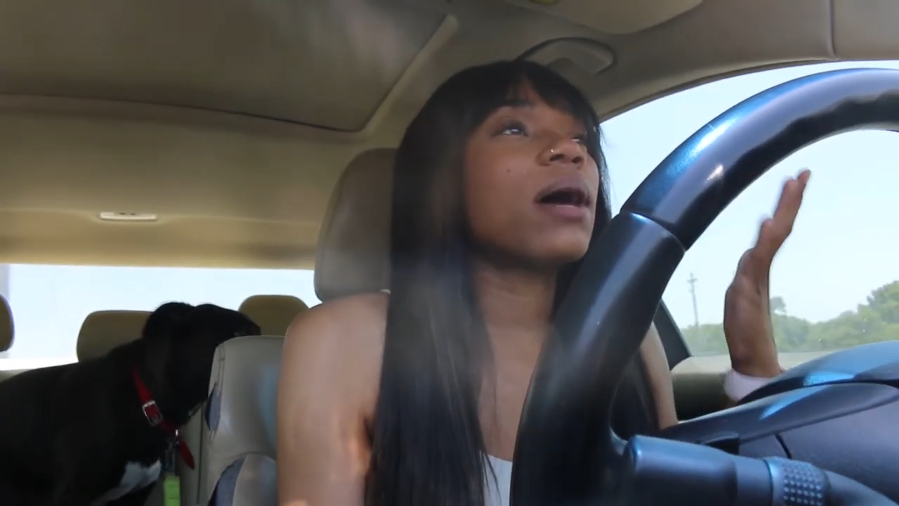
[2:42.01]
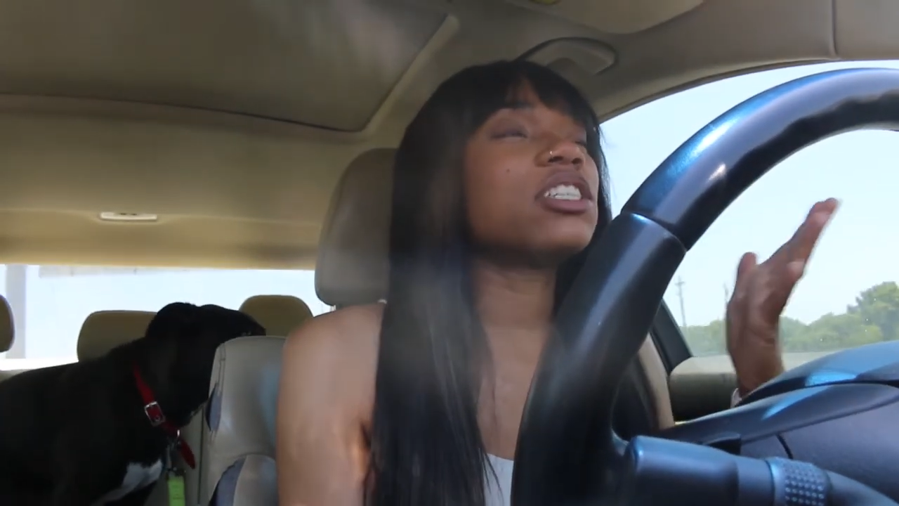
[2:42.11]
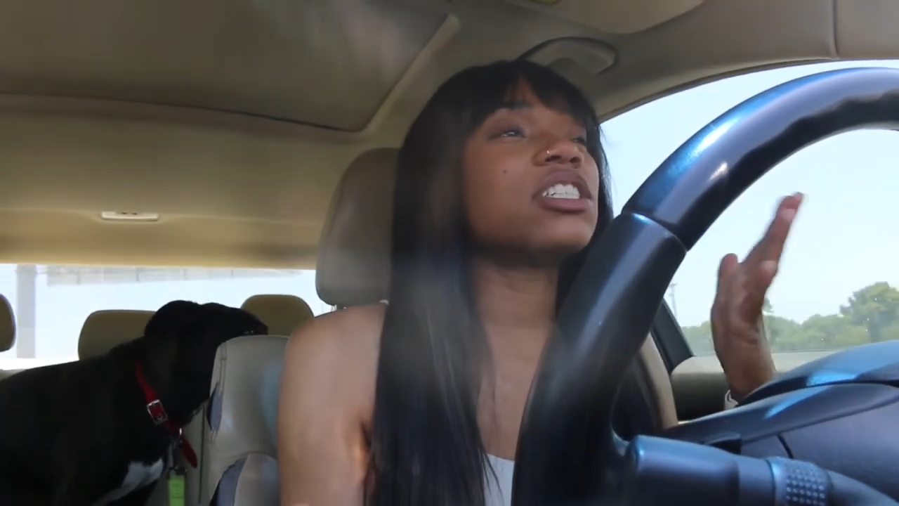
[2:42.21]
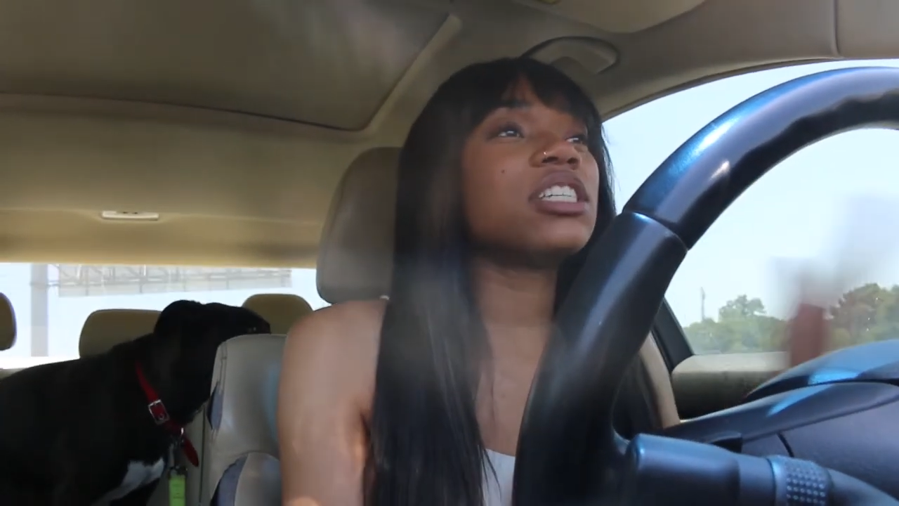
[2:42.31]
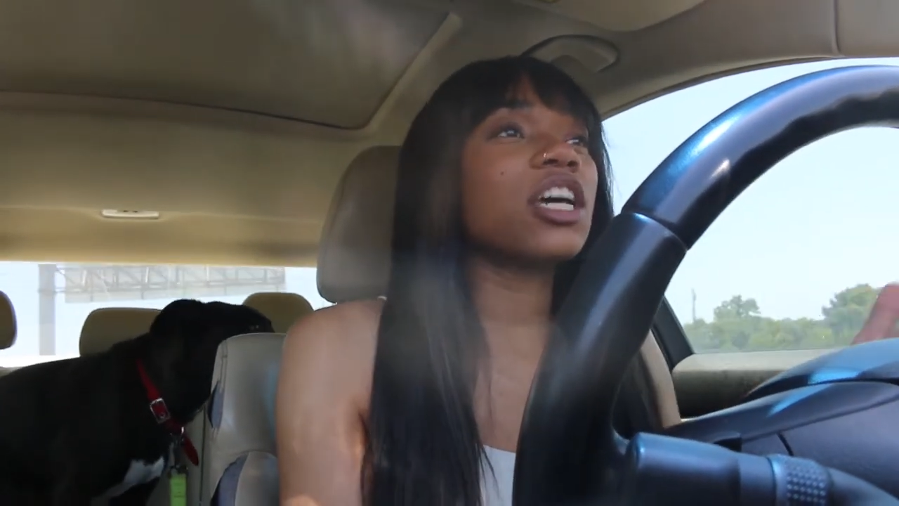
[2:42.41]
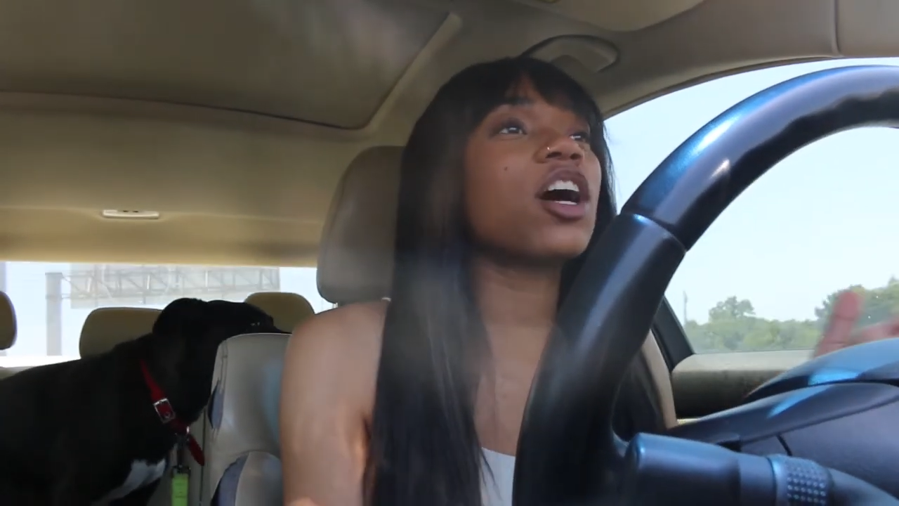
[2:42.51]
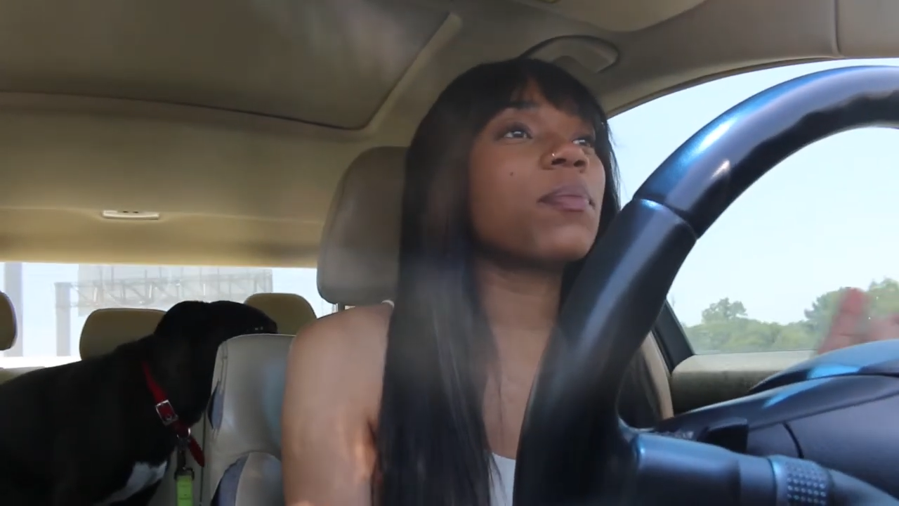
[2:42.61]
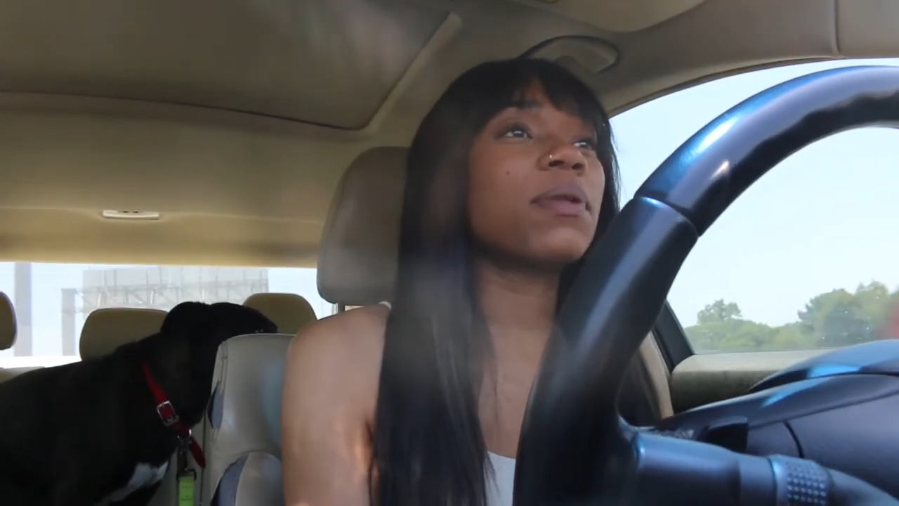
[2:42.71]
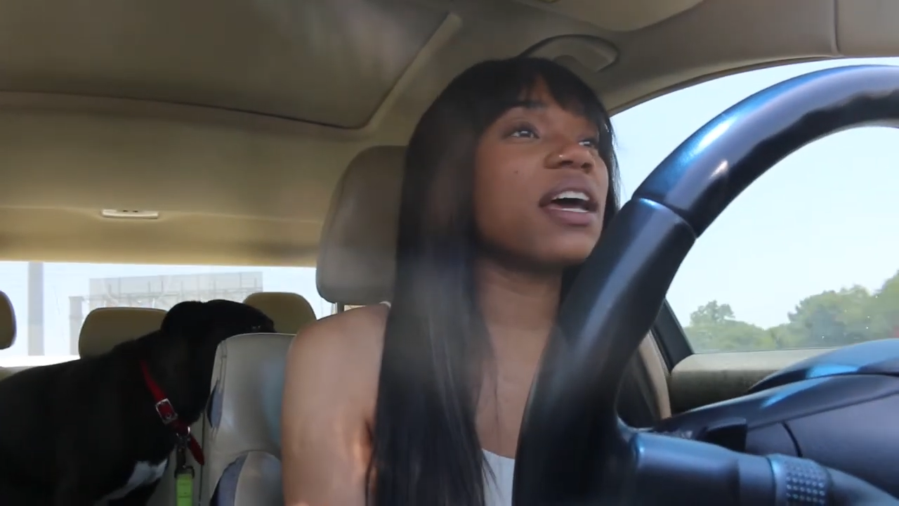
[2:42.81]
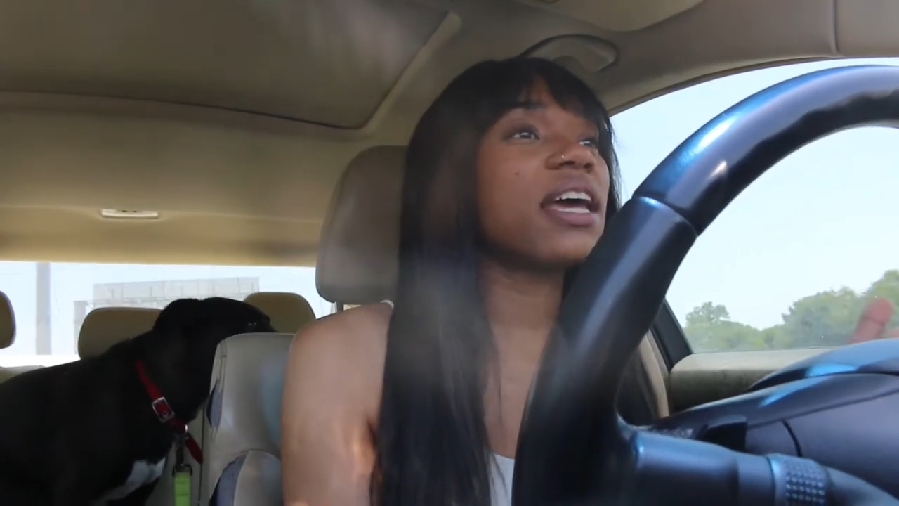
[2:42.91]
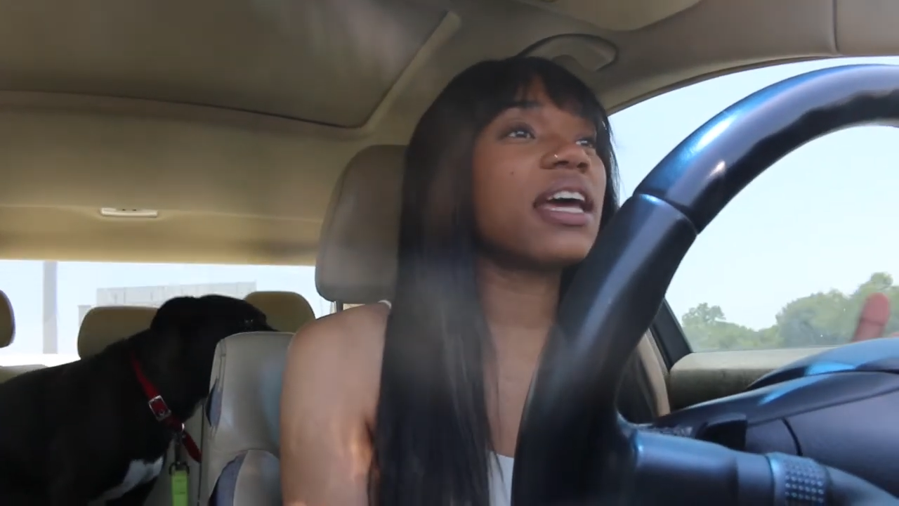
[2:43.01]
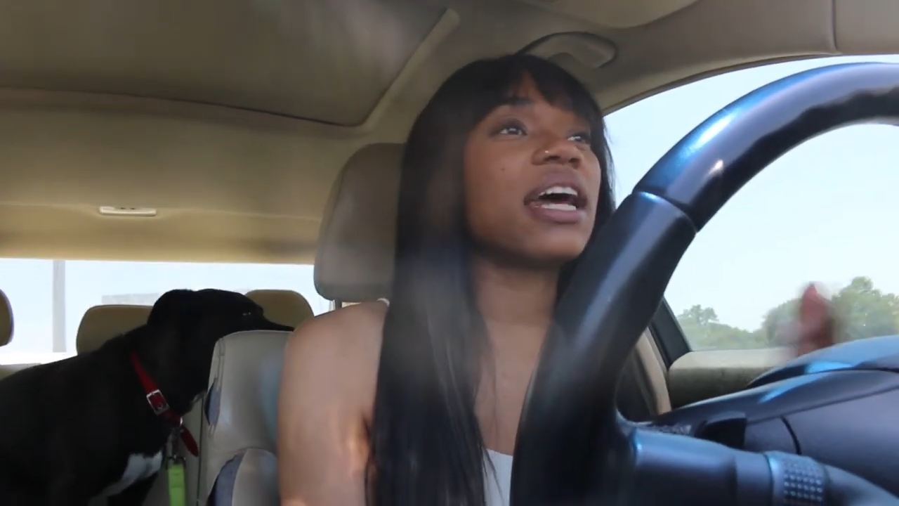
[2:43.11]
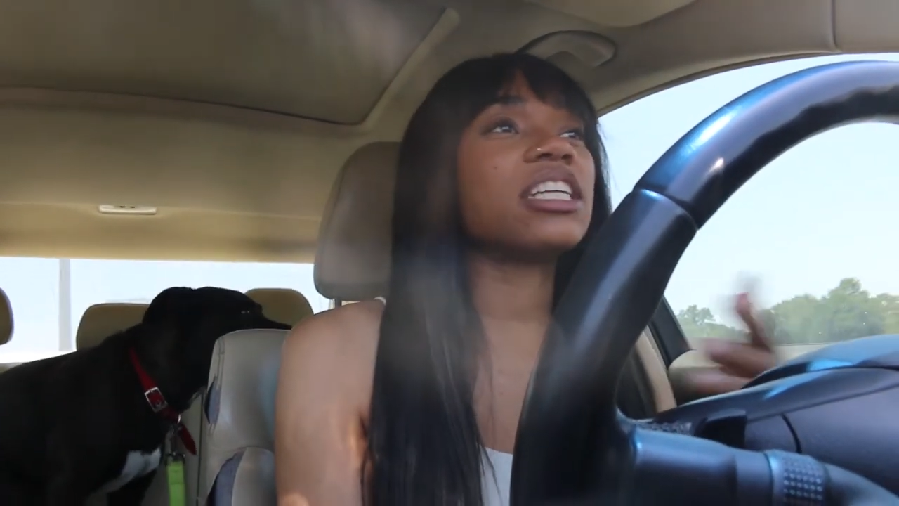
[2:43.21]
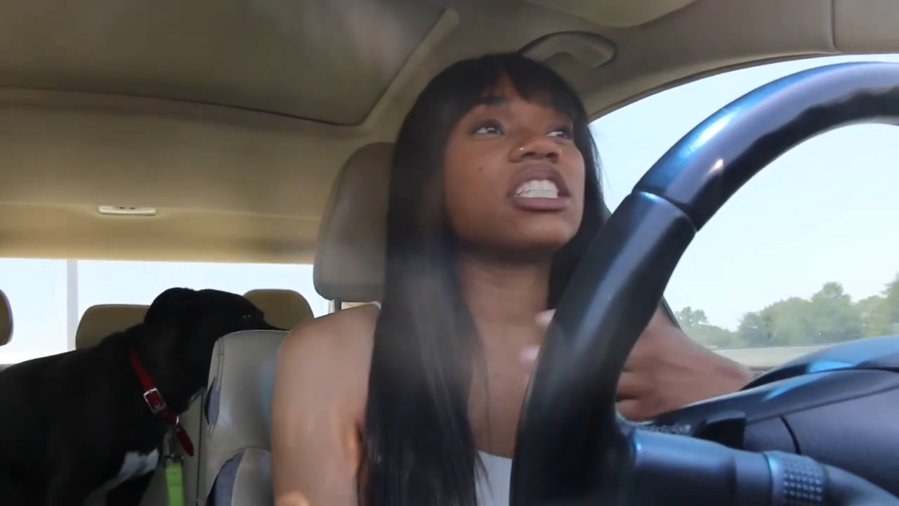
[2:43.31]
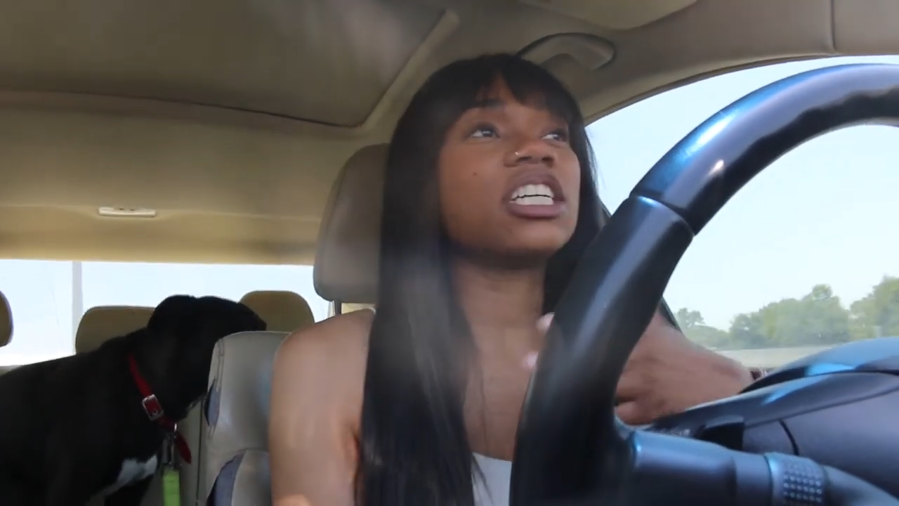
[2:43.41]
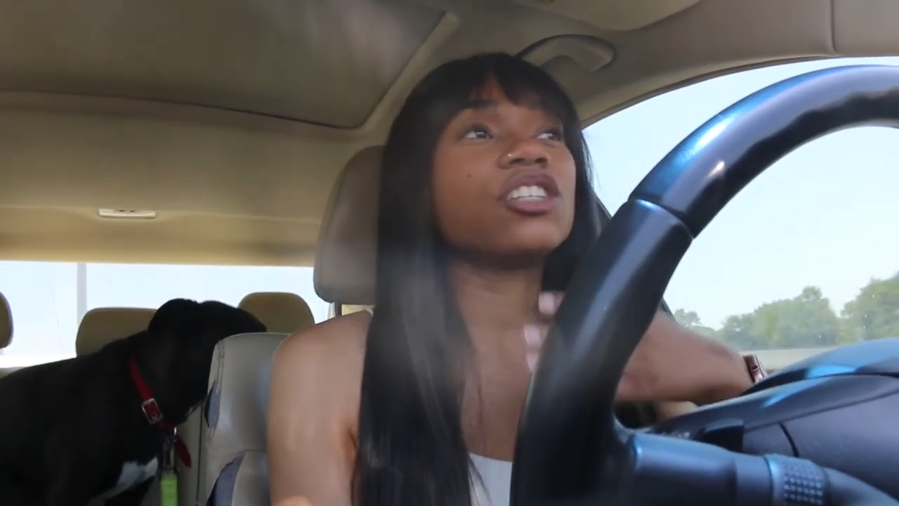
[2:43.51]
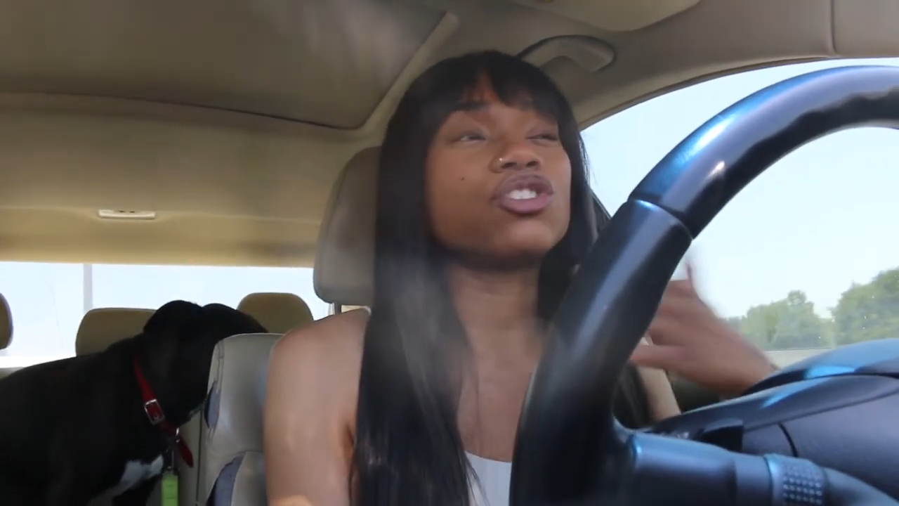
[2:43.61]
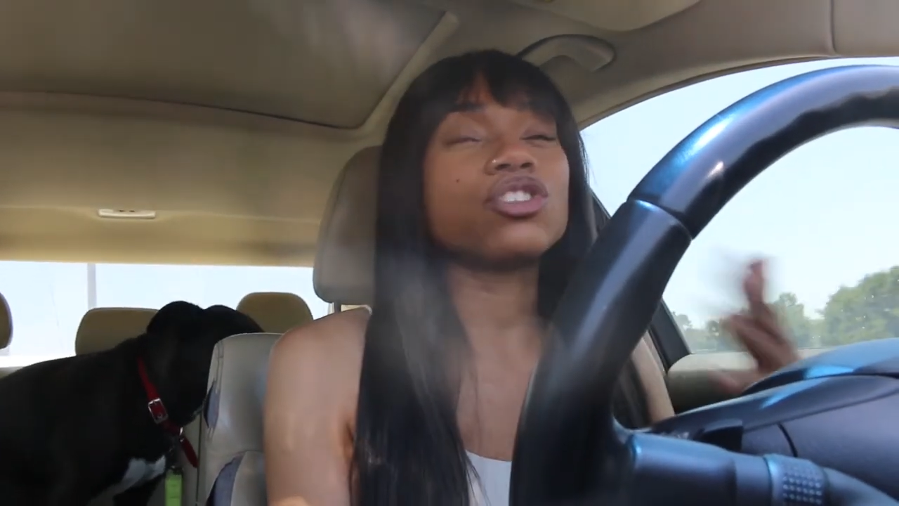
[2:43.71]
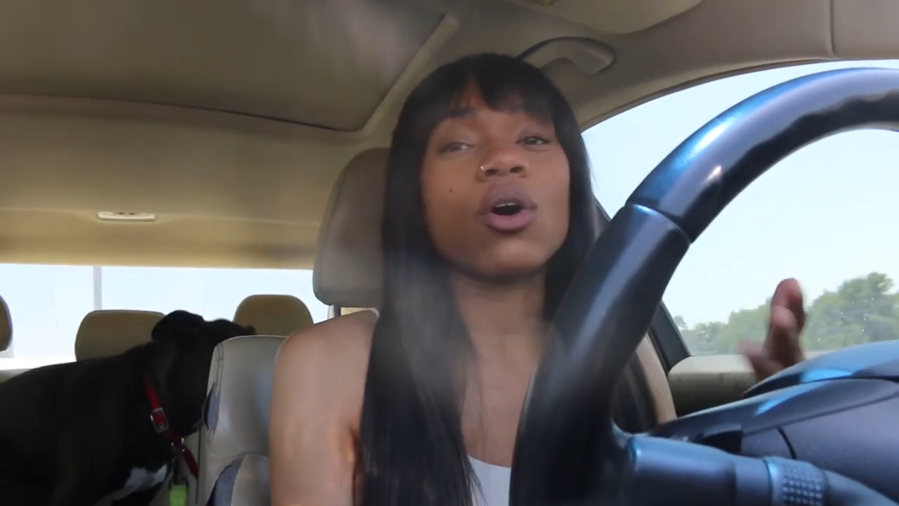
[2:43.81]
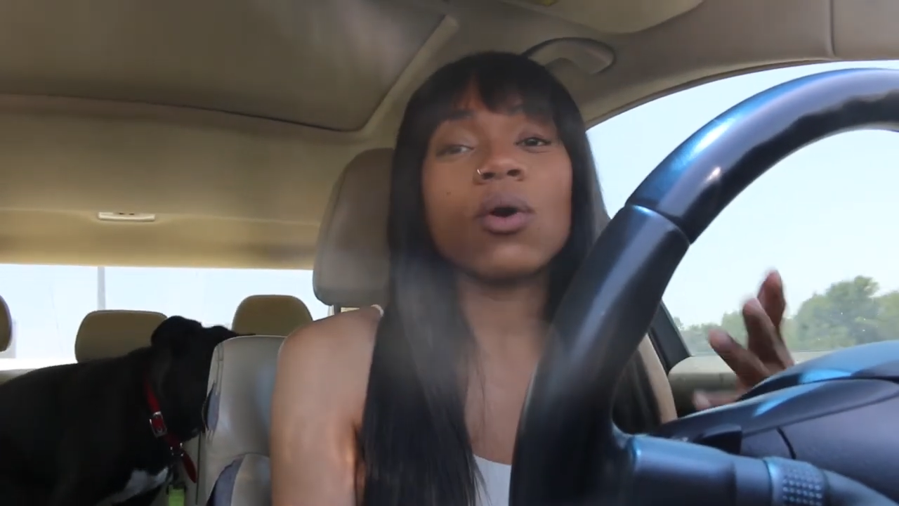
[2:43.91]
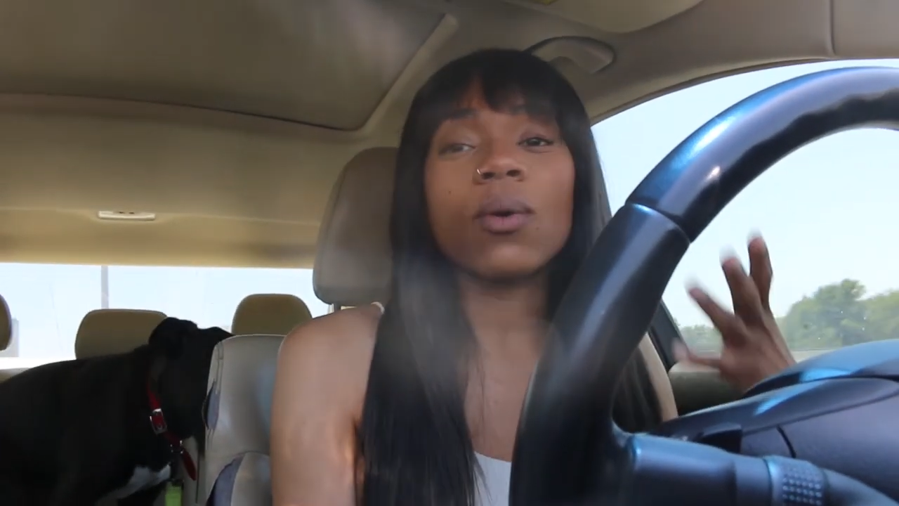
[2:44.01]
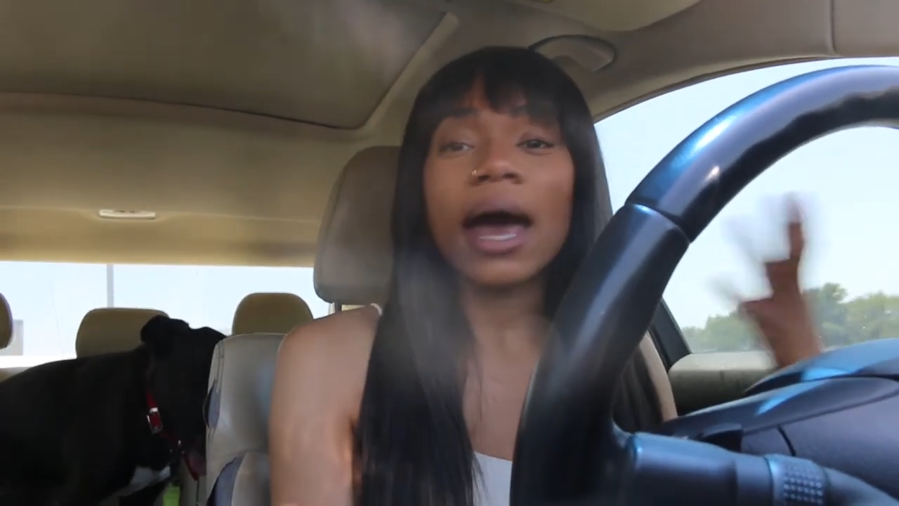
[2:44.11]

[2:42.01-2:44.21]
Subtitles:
I just see her playing and I just get so